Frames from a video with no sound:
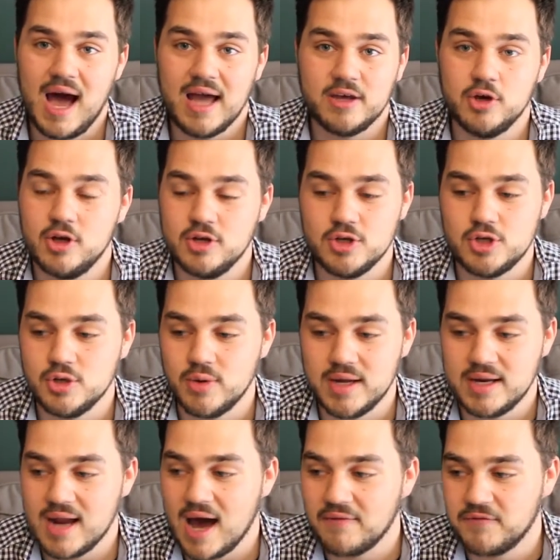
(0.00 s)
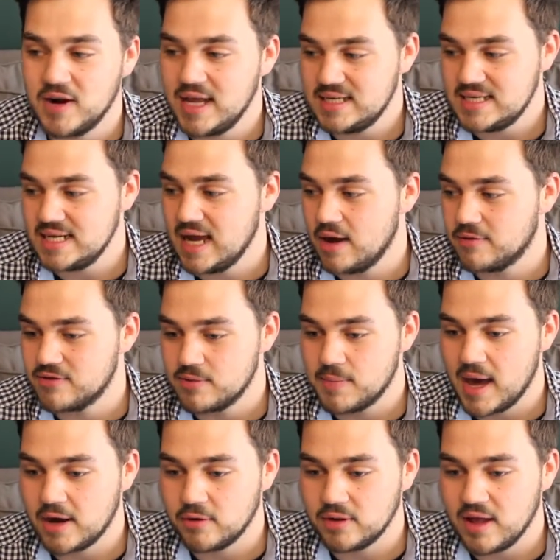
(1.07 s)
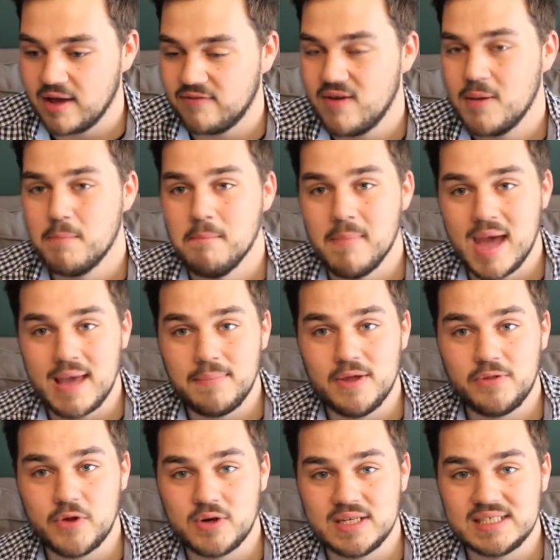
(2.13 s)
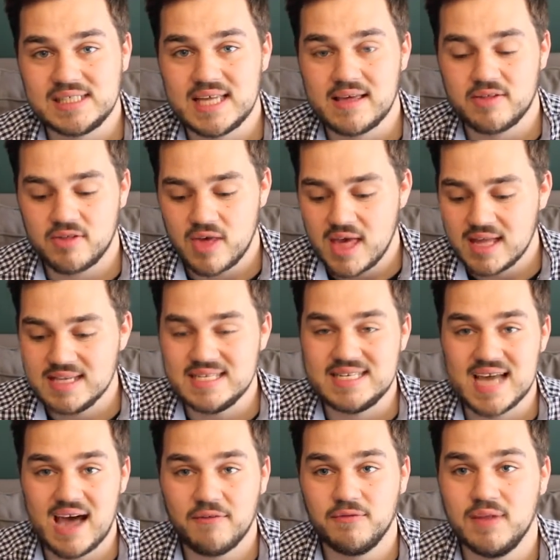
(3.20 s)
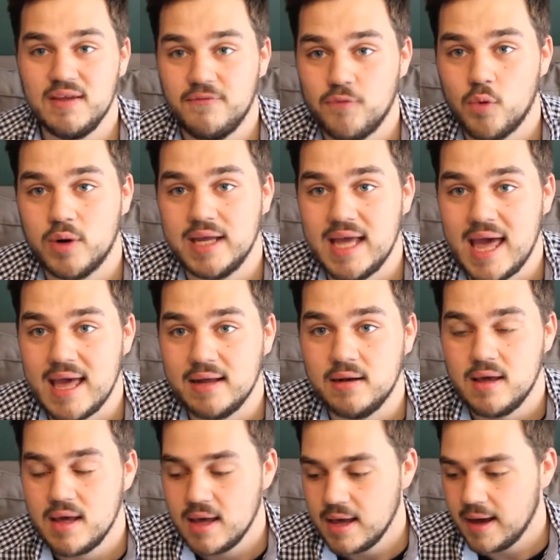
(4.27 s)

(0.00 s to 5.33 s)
I couldn't do it, not for 18 hours of battery life, maybe 36, definitely 48.